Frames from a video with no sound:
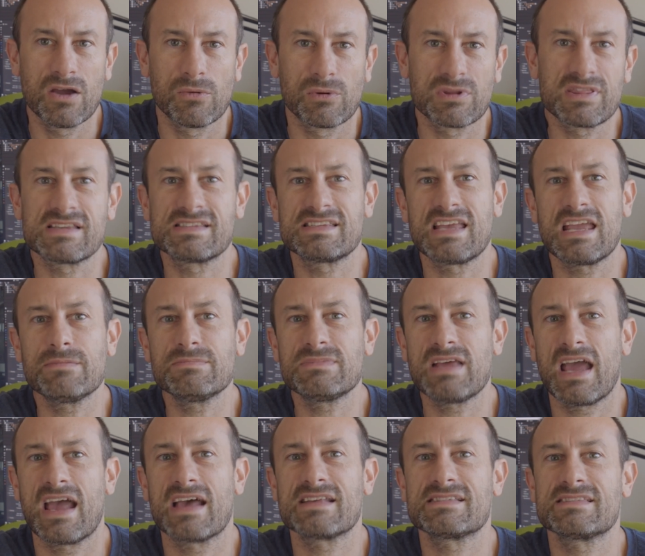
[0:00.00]
With the same
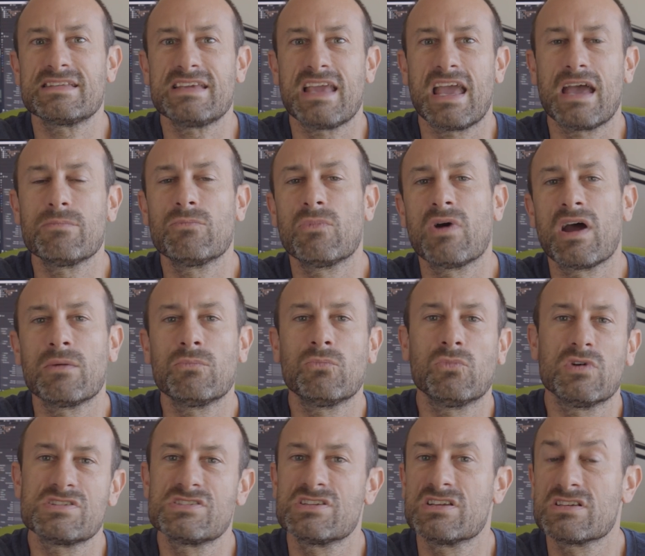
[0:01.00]
task, the M1
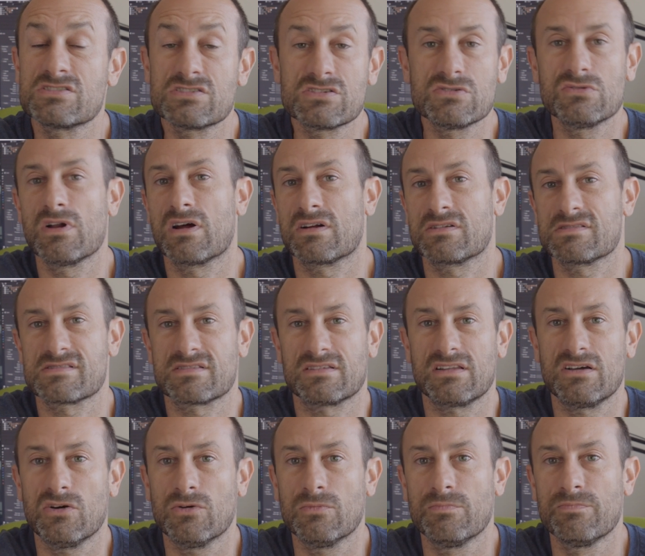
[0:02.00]
was just too darn
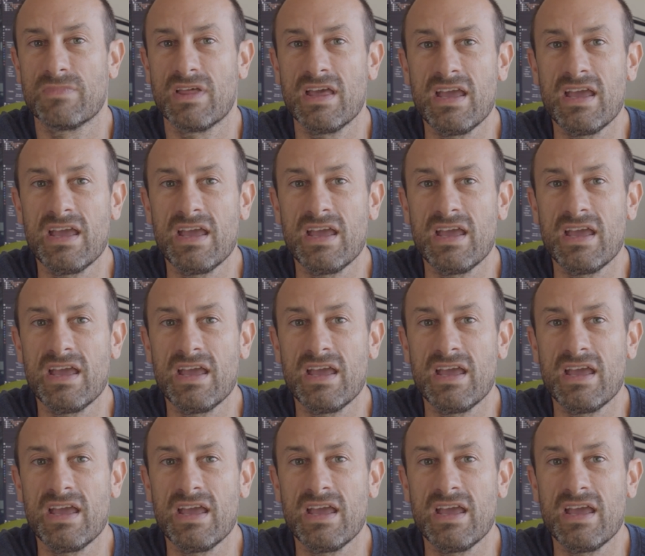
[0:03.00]
slow.